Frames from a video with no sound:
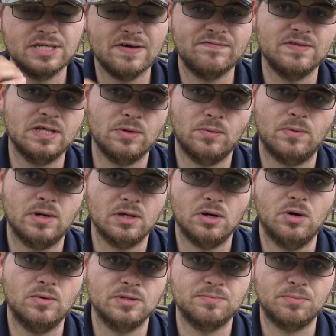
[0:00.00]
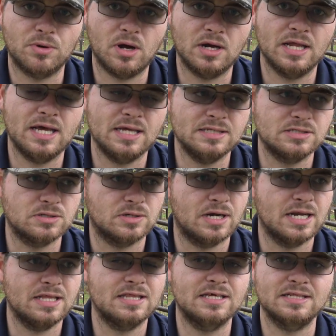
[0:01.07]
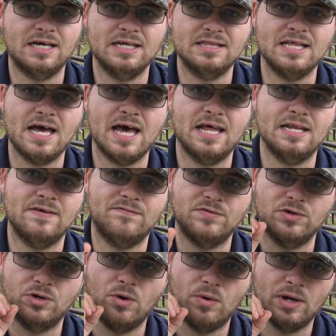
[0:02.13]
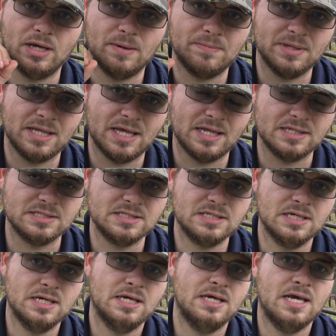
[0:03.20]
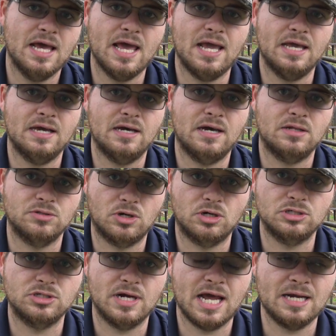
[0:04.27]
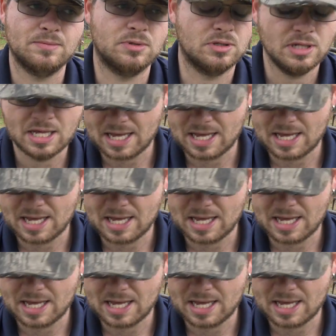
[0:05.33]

definitely going to want to go with broadheads or anything like that if you're going up against a, uh, a, larger animal